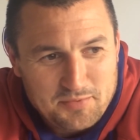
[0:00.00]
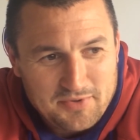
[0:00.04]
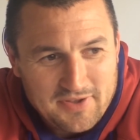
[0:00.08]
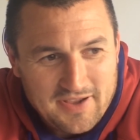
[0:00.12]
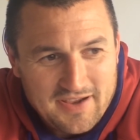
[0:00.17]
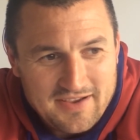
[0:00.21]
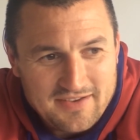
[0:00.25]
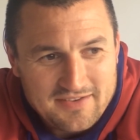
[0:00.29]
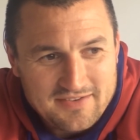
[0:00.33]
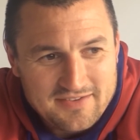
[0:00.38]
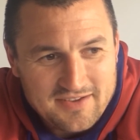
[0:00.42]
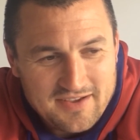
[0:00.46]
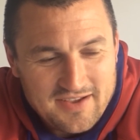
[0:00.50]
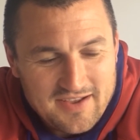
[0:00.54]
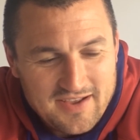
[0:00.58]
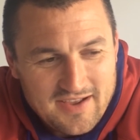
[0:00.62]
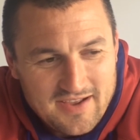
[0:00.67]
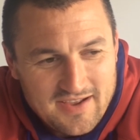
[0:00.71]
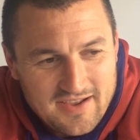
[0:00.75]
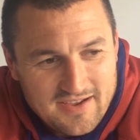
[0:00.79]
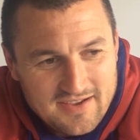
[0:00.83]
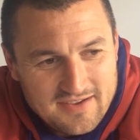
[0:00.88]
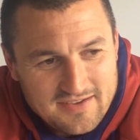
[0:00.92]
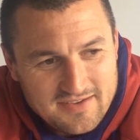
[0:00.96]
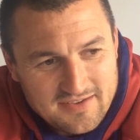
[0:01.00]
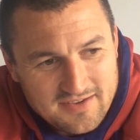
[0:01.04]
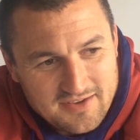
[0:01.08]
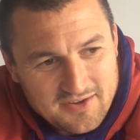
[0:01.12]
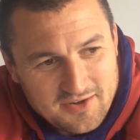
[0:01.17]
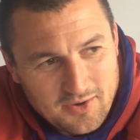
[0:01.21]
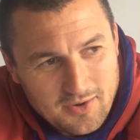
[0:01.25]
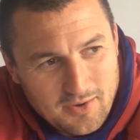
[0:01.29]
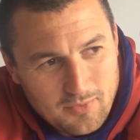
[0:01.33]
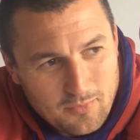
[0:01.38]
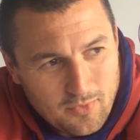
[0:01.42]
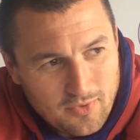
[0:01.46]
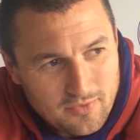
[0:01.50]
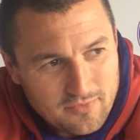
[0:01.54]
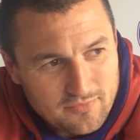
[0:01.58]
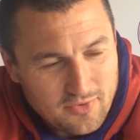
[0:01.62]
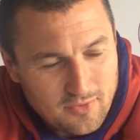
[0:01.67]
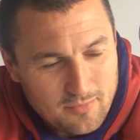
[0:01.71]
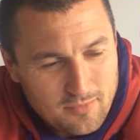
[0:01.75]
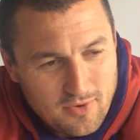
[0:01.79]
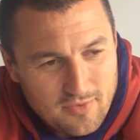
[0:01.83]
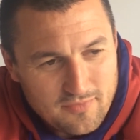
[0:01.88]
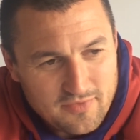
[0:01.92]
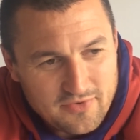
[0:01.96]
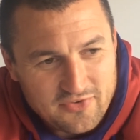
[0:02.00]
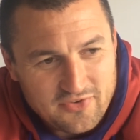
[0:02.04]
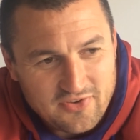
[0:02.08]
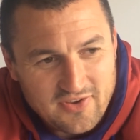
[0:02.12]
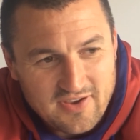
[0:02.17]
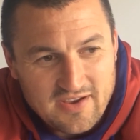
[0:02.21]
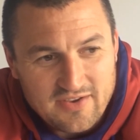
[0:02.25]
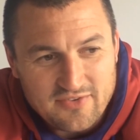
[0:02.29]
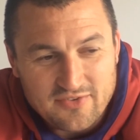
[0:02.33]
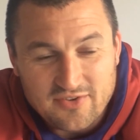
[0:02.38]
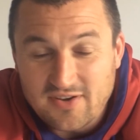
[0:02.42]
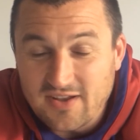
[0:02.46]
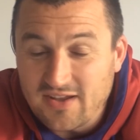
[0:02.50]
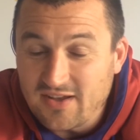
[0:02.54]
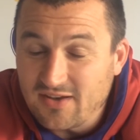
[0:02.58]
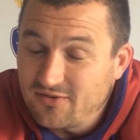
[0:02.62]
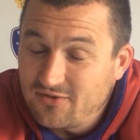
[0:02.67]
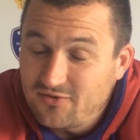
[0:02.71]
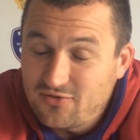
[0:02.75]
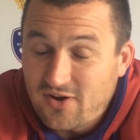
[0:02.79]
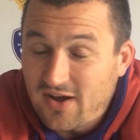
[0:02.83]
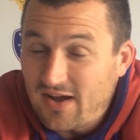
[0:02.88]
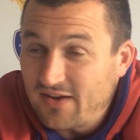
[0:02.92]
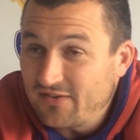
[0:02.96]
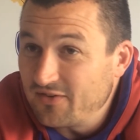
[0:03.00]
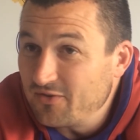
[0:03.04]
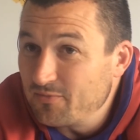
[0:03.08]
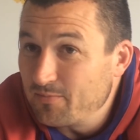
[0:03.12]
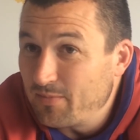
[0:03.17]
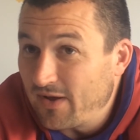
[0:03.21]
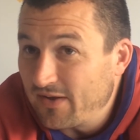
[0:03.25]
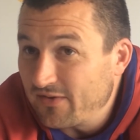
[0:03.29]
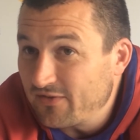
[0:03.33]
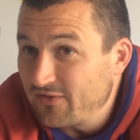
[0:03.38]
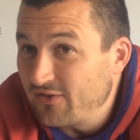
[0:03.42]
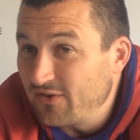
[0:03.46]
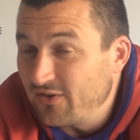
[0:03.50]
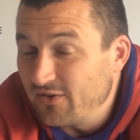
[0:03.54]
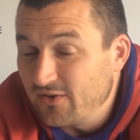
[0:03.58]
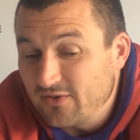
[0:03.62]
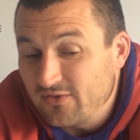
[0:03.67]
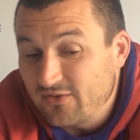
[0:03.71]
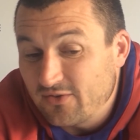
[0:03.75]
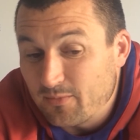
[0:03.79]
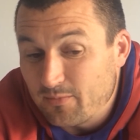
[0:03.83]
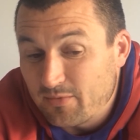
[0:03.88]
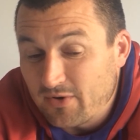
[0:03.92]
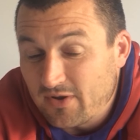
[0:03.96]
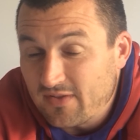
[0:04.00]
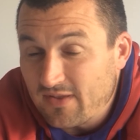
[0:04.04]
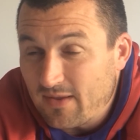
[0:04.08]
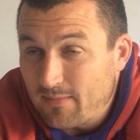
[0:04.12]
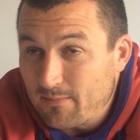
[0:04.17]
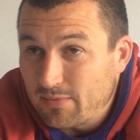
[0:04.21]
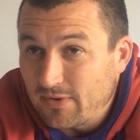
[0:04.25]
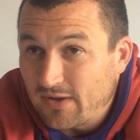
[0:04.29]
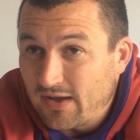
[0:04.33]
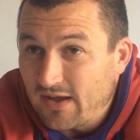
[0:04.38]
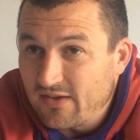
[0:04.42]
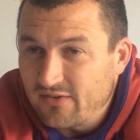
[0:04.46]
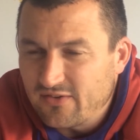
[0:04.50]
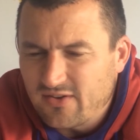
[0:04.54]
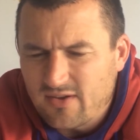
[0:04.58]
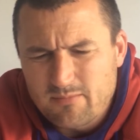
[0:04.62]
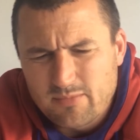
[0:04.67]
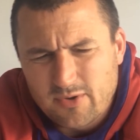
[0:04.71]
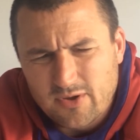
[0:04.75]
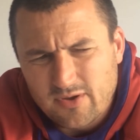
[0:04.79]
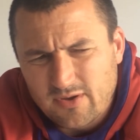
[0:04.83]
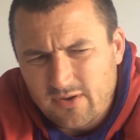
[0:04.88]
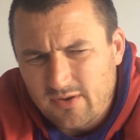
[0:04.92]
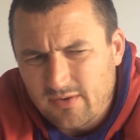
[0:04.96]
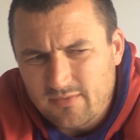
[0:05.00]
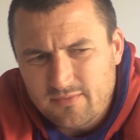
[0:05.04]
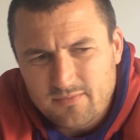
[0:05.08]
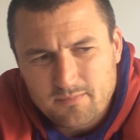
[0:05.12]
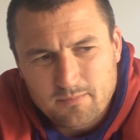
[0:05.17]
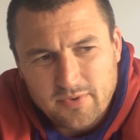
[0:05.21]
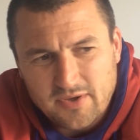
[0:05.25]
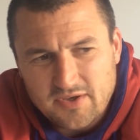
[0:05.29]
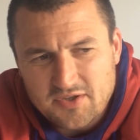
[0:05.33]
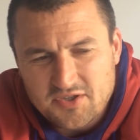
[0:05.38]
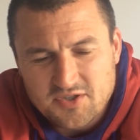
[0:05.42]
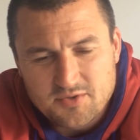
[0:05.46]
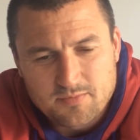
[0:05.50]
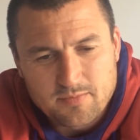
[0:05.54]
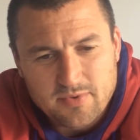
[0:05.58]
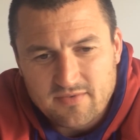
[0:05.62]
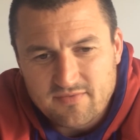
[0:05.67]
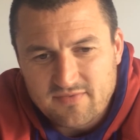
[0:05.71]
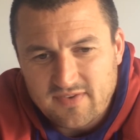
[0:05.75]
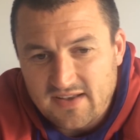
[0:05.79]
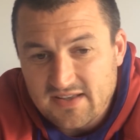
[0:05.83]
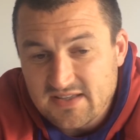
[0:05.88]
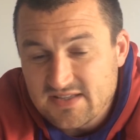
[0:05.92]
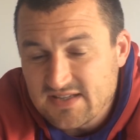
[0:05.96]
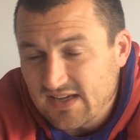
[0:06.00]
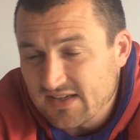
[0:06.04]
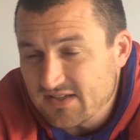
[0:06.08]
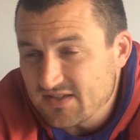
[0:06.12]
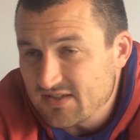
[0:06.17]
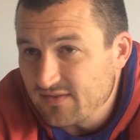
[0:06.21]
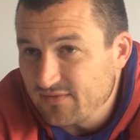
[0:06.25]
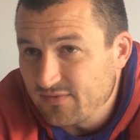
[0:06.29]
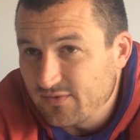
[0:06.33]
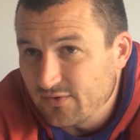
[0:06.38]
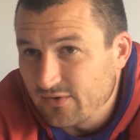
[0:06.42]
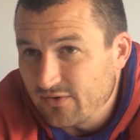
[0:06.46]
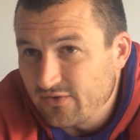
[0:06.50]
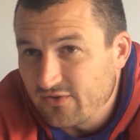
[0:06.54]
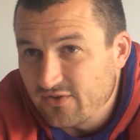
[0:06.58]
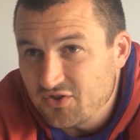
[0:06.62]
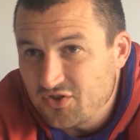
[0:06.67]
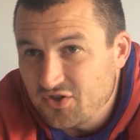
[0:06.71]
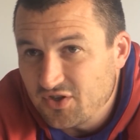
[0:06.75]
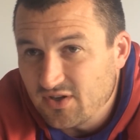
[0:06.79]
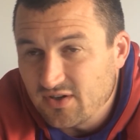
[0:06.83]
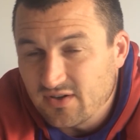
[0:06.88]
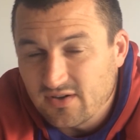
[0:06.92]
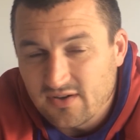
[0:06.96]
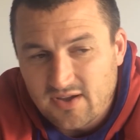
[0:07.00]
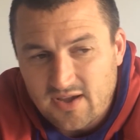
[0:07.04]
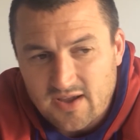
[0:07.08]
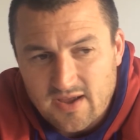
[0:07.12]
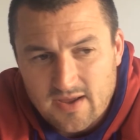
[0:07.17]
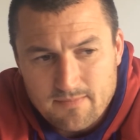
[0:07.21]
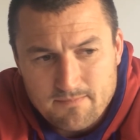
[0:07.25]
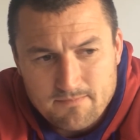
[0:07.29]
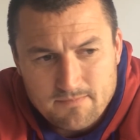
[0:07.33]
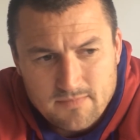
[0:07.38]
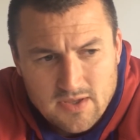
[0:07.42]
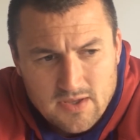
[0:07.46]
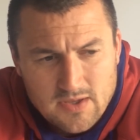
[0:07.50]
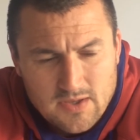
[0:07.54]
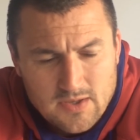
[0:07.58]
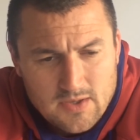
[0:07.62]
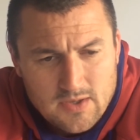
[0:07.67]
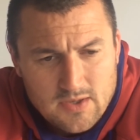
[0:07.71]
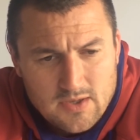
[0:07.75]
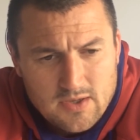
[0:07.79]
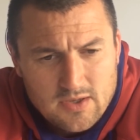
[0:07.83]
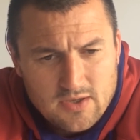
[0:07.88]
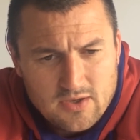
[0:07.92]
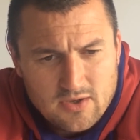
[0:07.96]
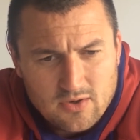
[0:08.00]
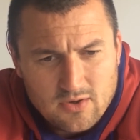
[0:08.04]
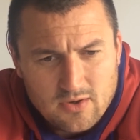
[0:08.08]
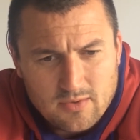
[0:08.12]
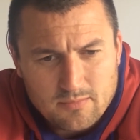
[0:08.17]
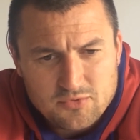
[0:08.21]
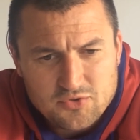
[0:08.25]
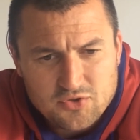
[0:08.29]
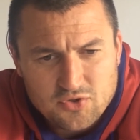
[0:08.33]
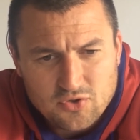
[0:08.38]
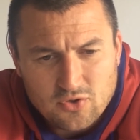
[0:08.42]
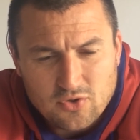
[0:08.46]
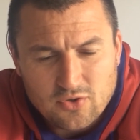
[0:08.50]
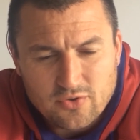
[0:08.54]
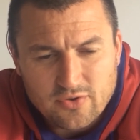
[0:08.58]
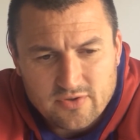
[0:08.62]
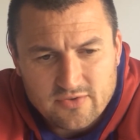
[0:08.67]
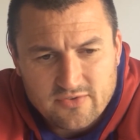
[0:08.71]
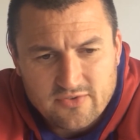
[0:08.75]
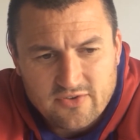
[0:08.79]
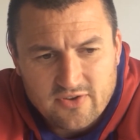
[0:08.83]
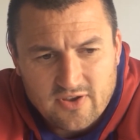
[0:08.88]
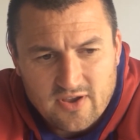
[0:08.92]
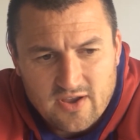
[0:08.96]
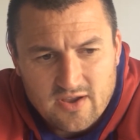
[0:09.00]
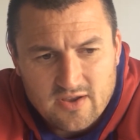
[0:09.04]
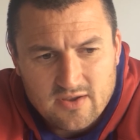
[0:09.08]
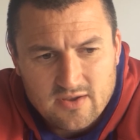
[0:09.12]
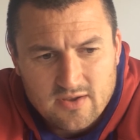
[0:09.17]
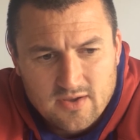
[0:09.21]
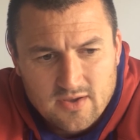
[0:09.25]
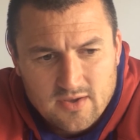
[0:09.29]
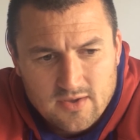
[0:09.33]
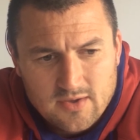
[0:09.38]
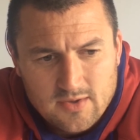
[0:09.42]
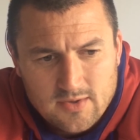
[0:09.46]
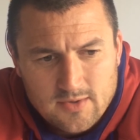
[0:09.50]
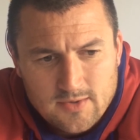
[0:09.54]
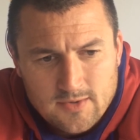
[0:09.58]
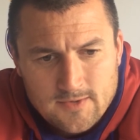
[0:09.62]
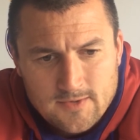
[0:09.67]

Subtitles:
which players I want from overseas, and he tries his best to bring them players in. But Bish has been fantastic for us this year. I'm sure that